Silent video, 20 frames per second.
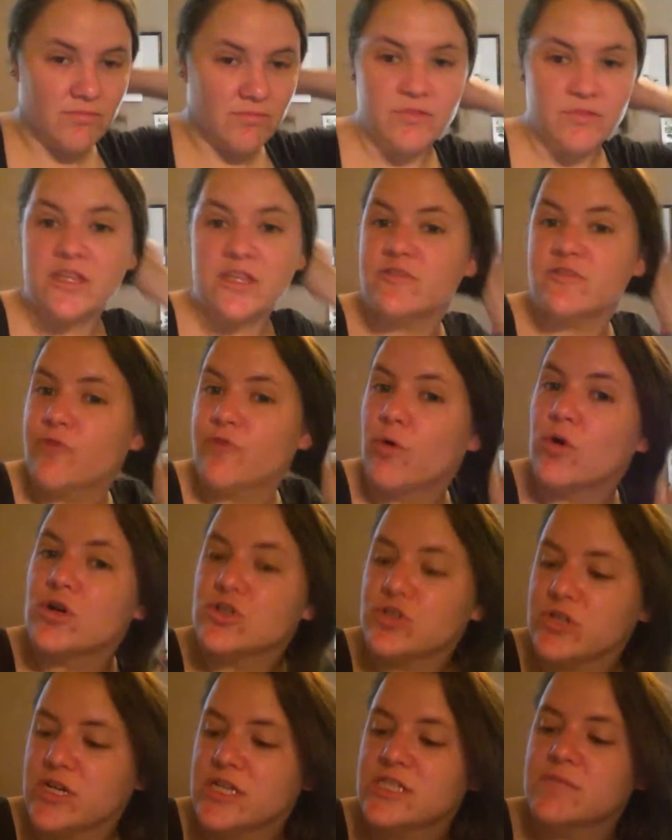this
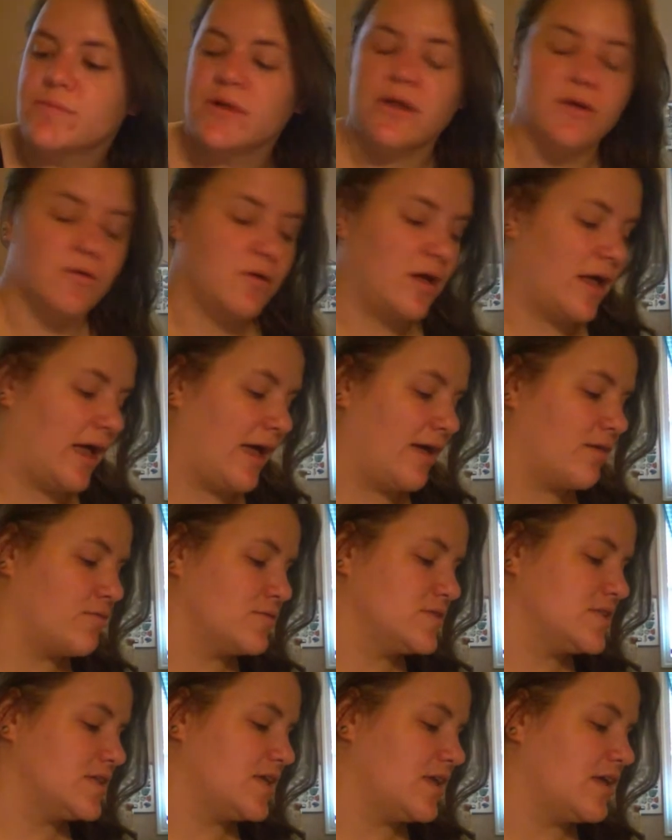fortress, but I
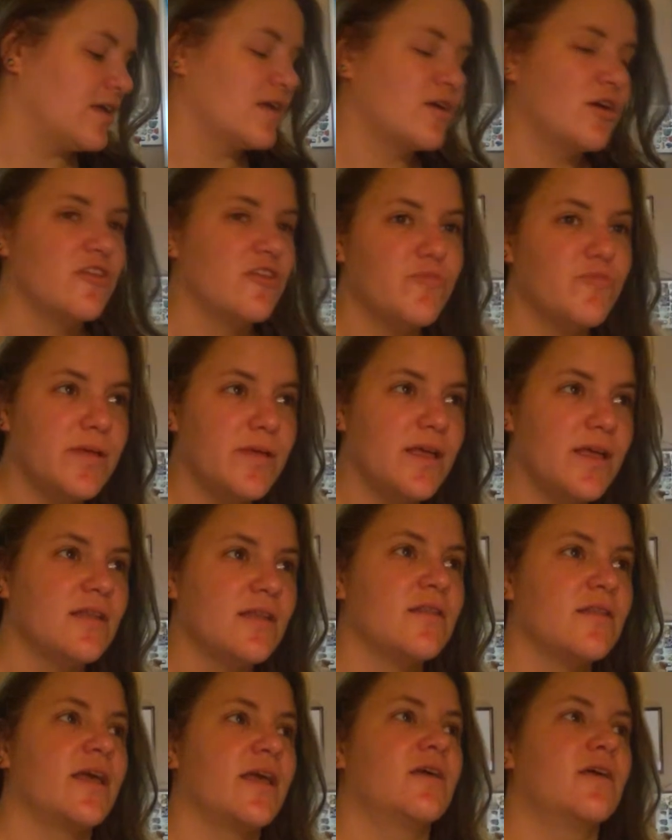was thinking it could have
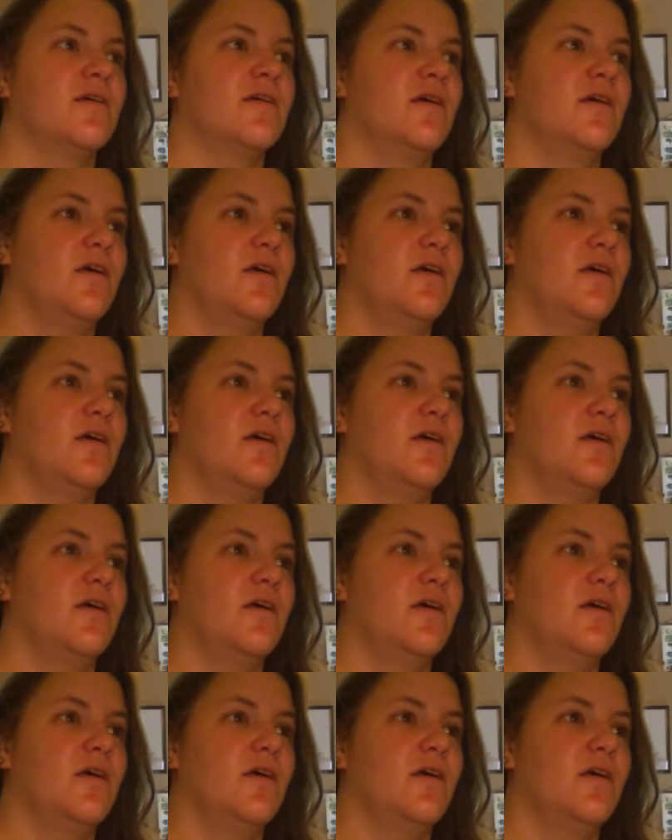been like